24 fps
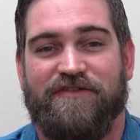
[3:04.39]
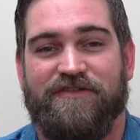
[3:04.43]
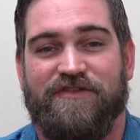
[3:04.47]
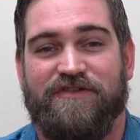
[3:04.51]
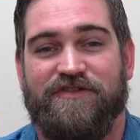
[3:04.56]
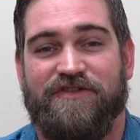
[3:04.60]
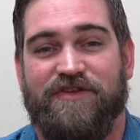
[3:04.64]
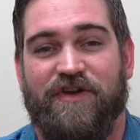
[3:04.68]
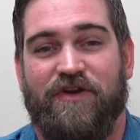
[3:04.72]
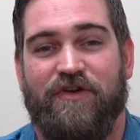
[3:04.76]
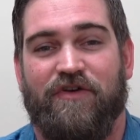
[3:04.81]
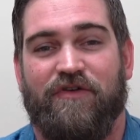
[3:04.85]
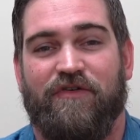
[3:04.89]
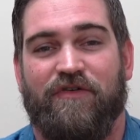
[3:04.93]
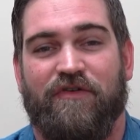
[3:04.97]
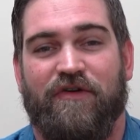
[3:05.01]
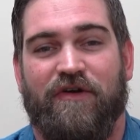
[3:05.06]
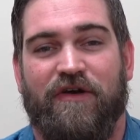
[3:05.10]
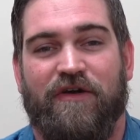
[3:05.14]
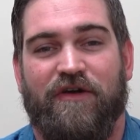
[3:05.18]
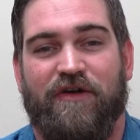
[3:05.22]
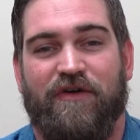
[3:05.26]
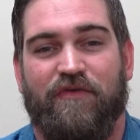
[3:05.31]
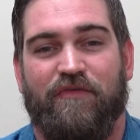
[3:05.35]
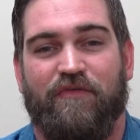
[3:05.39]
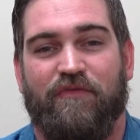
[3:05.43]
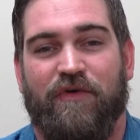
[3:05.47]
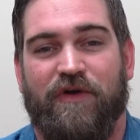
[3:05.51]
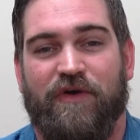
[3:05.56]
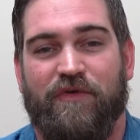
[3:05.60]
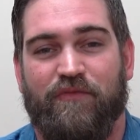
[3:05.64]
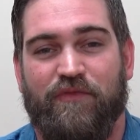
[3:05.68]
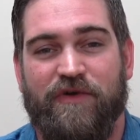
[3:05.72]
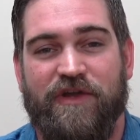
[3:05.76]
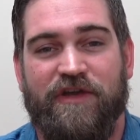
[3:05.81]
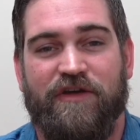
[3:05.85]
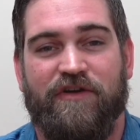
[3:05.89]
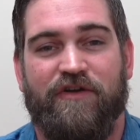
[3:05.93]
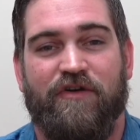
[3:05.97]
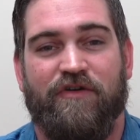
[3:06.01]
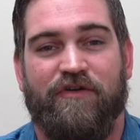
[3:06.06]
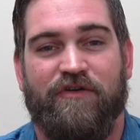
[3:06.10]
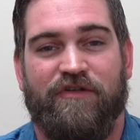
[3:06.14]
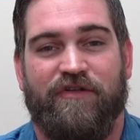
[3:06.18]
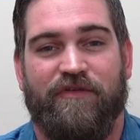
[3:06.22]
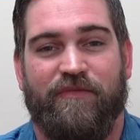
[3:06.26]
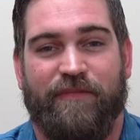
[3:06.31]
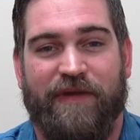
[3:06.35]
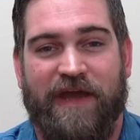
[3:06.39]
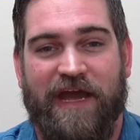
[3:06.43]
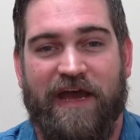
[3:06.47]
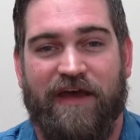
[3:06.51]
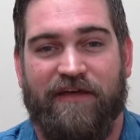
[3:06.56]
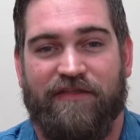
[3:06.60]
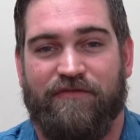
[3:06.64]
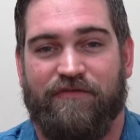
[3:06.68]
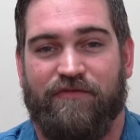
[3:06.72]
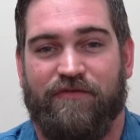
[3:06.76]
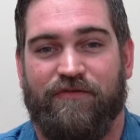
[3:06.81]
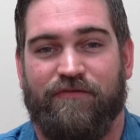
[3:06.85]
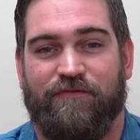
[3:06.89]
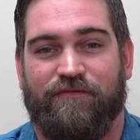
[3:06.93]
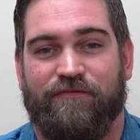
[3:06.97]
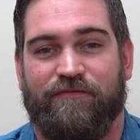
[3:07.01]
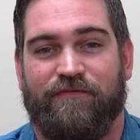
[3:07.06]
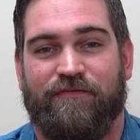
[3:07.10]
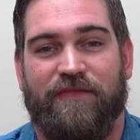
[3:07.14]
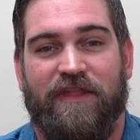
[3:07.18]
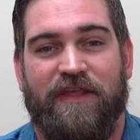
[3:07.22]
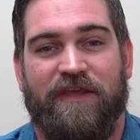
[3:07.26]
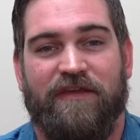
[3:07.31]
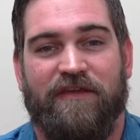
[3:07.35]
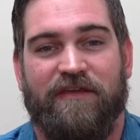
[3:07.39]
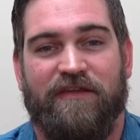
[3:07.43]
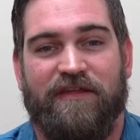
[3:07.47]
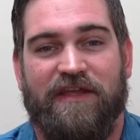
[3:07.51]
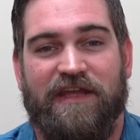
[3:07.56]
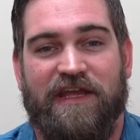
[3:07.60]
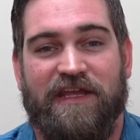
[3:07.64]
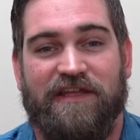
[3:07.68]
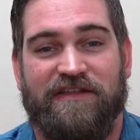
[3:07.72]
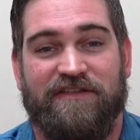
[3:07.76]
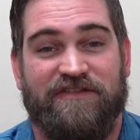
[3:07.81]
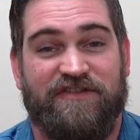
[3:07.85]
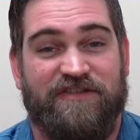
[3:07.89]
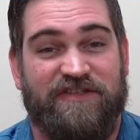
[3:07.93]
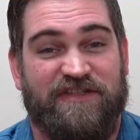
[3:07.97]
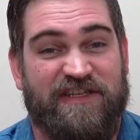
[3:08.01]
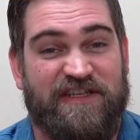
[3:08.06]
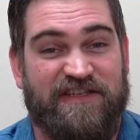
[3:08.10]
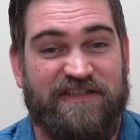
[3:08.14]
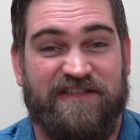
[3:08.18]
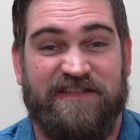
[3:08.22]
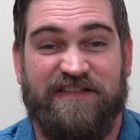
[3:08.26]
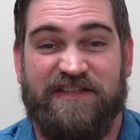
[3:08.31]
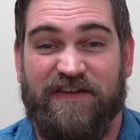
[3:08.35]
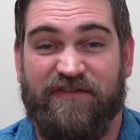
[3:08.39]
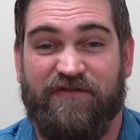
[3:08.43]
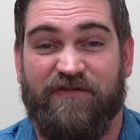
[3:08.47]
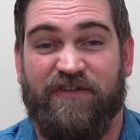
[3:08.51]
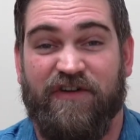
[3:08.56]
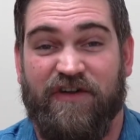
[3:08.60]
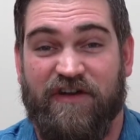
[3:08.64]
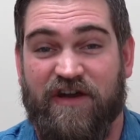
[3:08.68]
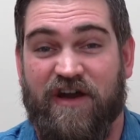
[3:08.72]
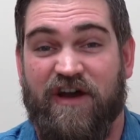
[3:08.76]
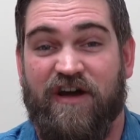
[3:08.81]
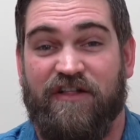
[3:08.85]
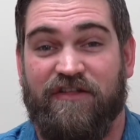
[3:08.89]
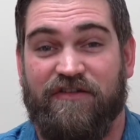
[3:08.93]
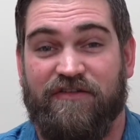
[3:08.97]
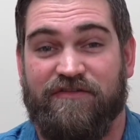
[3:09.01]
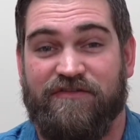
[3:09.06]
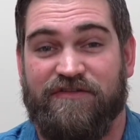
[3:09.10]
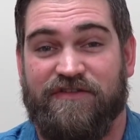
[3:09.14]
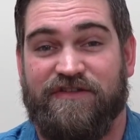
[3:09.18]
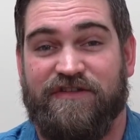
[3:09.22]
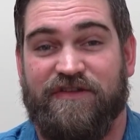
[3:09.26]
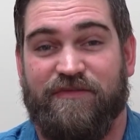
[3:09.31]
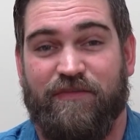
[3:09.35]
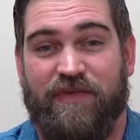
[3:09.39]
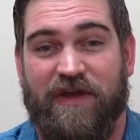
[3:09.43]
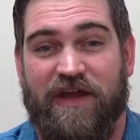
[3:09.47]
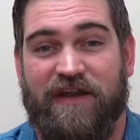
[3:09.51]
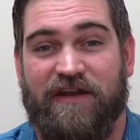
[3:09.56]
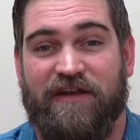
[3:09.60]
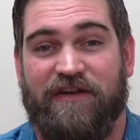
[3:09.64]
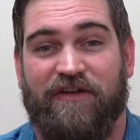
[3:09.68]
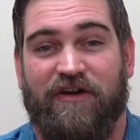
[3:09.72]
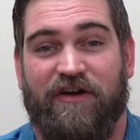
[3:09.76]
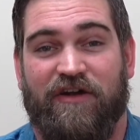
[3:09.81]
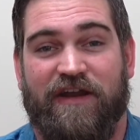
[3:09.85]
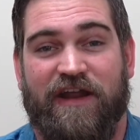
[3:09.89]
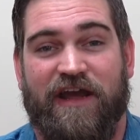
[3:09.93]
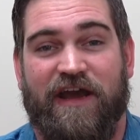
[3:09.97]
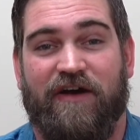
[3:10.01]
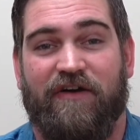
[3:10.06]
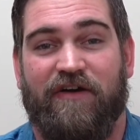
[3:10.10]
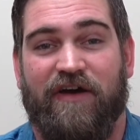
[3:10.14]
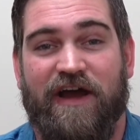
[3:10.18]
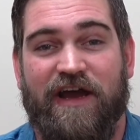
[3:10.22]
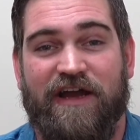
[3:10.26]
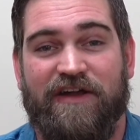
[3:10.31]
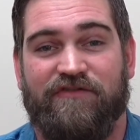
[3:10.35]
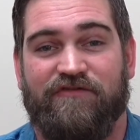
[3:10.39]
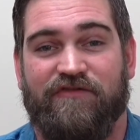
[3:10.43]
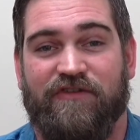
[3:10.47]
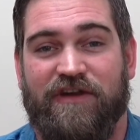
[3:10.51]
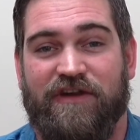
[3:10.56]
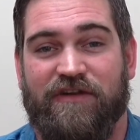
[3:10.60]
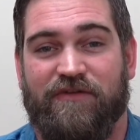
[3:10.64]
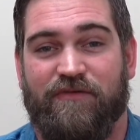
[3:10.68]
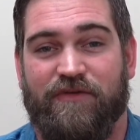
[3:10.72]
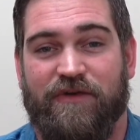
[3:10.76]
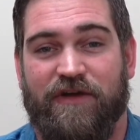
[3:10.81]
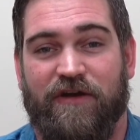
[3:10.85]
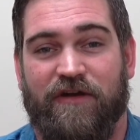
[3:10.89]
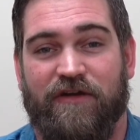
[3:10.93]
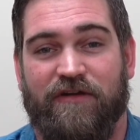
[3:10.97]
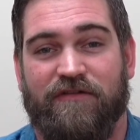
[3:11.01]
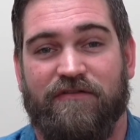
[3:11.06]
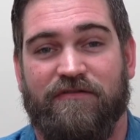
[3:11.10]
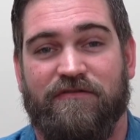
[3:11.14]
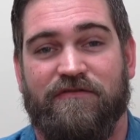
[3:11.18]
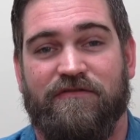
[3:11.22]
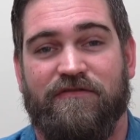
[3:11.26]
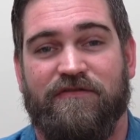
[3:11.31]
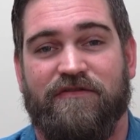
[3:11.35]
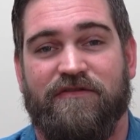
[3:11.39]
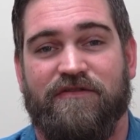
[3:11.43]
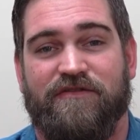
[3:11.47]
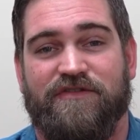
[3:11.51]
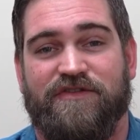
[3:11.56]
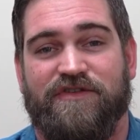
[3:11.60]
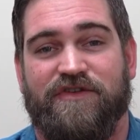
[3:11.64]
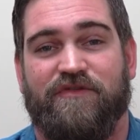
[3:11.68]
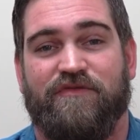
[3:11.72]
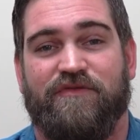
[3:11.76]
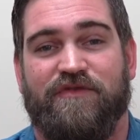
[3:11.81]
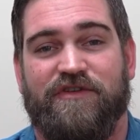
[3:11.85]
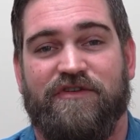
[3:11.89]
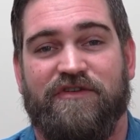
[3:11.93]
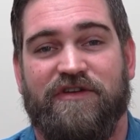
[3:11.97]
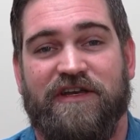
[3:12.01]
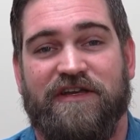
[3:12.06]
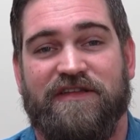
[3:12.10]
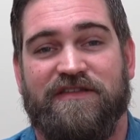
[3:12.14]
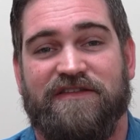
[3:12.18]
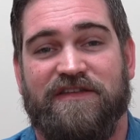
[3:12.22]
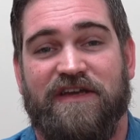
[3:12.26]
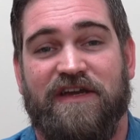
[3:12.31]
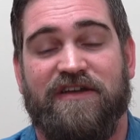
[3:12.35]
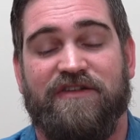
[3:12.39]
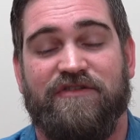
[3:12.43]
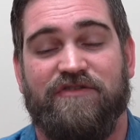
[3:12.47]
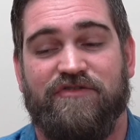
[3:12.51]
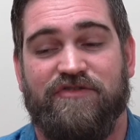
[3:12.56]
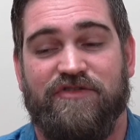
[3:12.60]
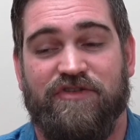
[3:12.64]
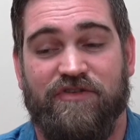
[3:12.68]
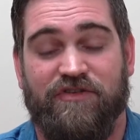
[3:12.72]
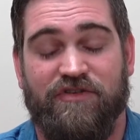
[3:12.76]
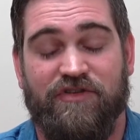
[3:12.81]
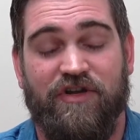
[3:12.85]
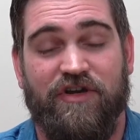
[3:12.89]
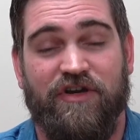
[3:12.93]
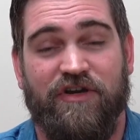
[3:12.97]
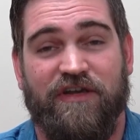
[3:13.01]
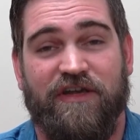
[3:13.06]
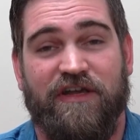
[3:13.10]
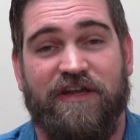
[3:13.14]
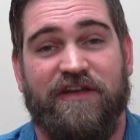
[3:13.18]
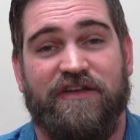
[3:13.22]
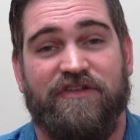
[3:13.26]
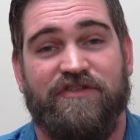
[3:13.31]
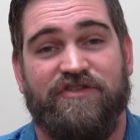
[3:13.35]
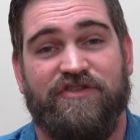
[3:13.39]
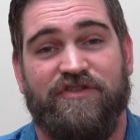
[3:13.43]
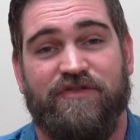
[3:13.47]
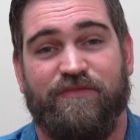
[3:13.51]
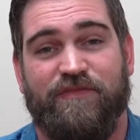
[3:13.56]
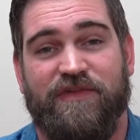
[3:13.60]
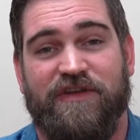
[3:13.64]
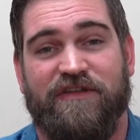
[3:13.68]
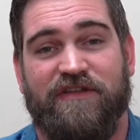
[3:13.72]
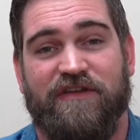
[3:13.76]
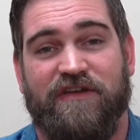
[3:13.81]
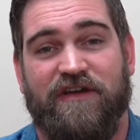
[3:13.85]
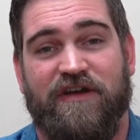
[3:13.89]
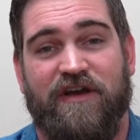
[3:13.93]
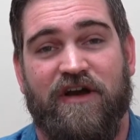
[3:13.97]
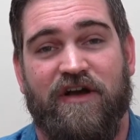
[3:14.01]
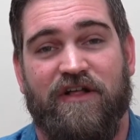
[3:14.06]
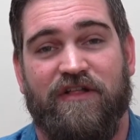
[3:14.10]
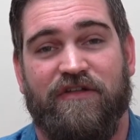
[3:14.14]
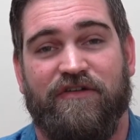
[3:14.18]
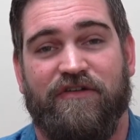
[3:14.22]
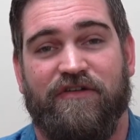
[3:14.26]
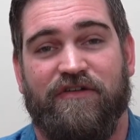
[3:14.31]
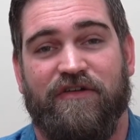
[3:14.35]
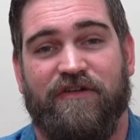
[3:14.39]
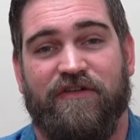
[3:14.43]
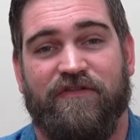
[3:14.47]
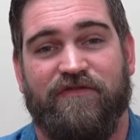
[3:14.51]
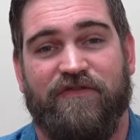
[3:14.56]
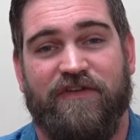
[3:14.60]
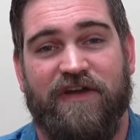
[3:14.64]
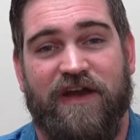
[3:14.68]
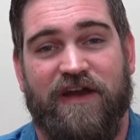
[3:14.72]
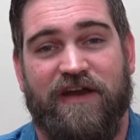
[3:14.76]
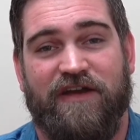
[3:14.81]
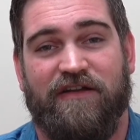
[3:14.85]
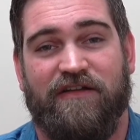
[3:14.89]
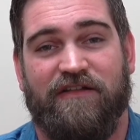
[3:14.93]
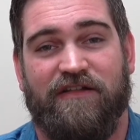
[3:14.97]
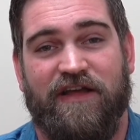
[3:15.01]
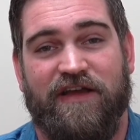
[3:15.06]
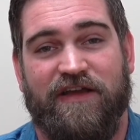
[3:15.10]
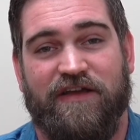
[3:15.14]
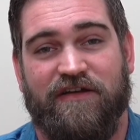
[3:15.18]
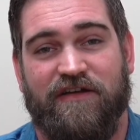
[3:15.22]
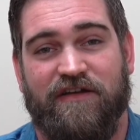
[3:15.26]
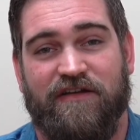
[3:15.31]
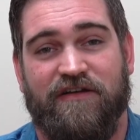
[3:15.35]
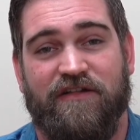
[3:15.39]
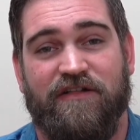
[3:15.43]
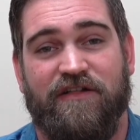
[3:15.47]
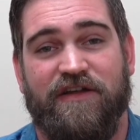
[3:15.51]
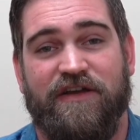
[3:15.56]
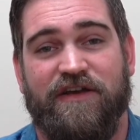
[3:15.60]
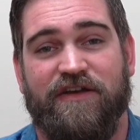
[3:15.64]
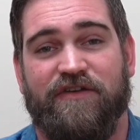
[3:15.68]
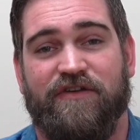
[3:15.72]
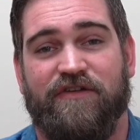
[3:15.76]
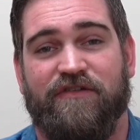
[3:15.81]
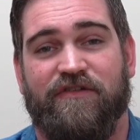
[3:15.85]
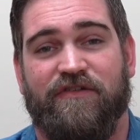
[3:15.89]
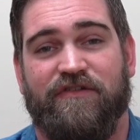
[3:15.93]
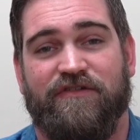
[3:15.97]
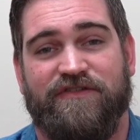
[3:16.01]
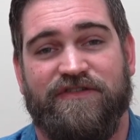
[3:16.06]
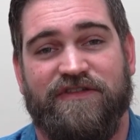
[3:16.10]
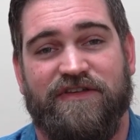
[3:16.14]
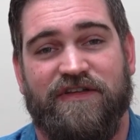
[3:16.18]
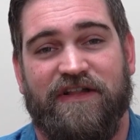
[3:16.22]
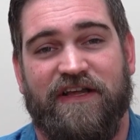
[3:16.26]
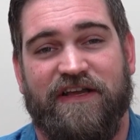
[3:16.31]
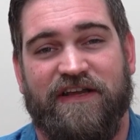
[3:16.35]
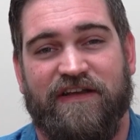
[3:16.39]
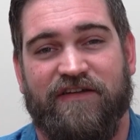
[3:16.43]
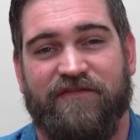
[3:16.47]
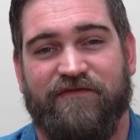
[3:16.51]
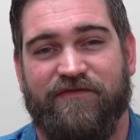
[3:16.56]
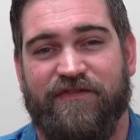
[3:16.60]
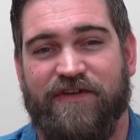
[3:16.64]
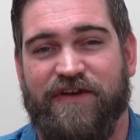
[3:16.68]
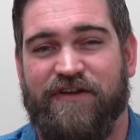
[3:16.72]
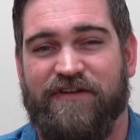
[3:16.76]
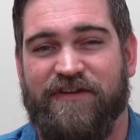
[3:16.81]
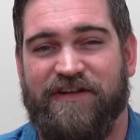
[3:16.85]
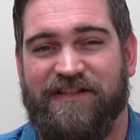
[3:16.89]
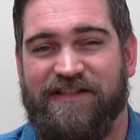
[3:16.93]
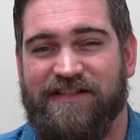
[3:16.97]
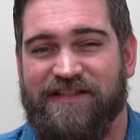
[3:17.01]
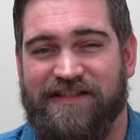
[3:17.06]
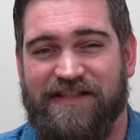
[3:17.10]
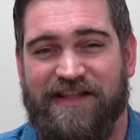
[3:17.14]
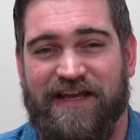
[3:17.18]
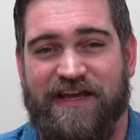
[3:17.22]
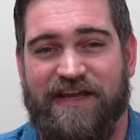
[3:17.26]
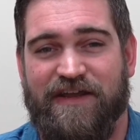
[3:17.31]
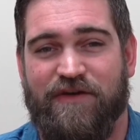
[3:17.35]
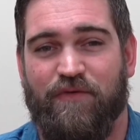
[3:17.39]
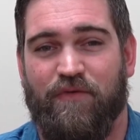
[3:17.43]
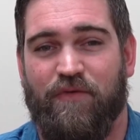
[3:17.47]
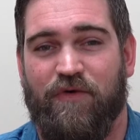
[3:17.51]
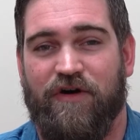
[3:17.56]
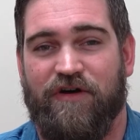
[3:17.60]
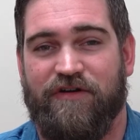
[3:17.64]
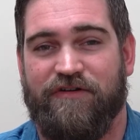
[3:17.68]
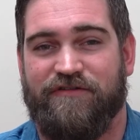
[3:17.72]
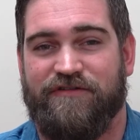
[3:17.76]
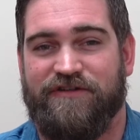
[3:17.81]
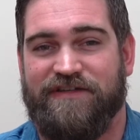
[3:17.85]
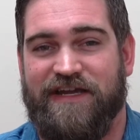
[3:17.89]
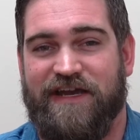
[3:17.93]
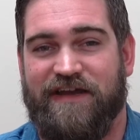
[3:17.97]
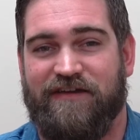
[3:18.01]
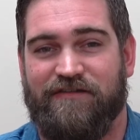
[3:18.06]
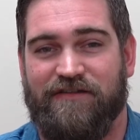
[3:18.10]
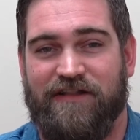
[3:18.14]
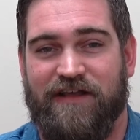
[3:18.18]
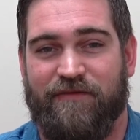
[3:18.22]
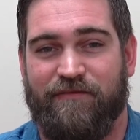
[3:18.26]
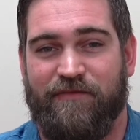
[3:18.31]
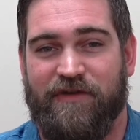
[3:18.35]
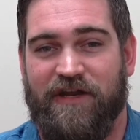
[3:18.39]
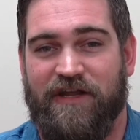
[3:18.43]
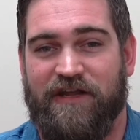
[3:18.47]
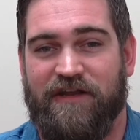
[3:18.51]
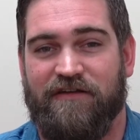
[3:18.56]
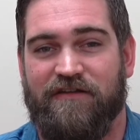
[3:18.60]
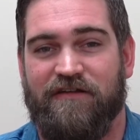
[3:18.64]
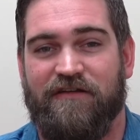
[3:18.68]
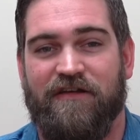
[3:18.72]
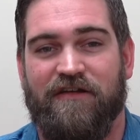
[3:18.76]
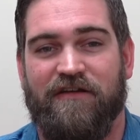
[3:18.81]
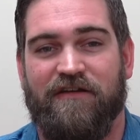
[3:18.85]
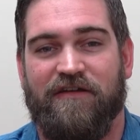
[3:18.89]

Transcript: So when we go to the bathroom, it is different colors depending on how hydrated we are. So when you get done, you should look, and it should be the color of kind of like a clear to like a very light watered down lemonade.